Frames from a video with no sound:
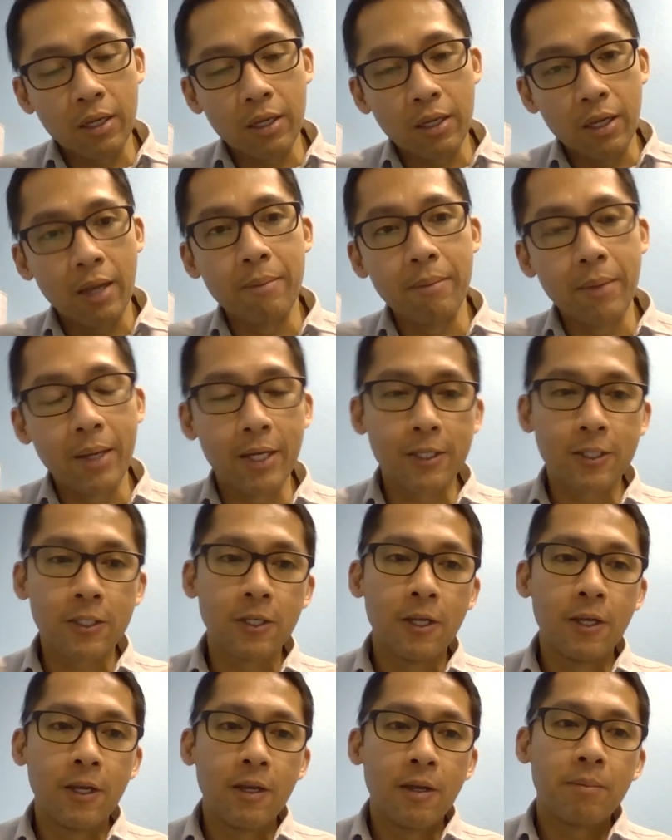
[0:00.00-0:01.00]
uh, M S.
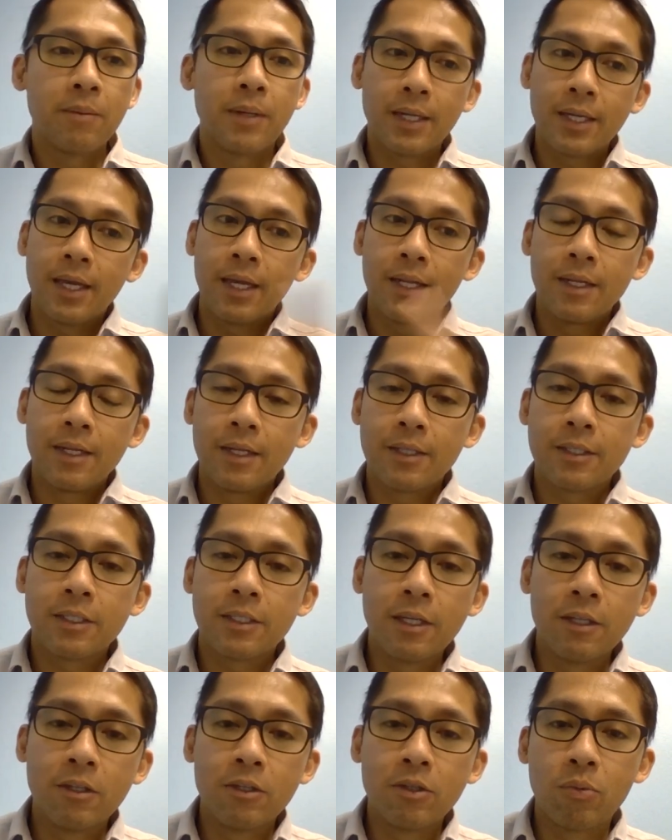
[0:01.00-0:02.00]
But again, it's
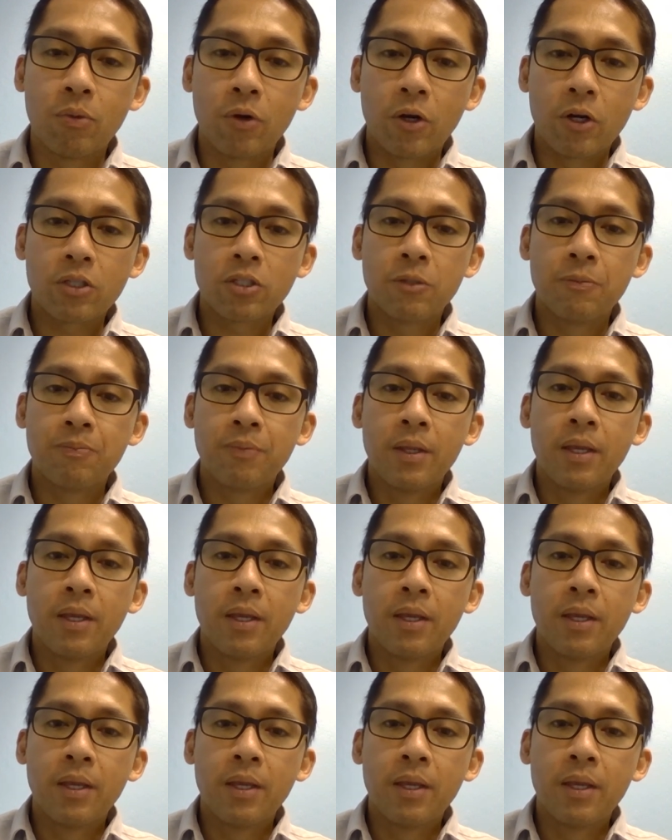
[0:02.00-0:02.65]
still in the works.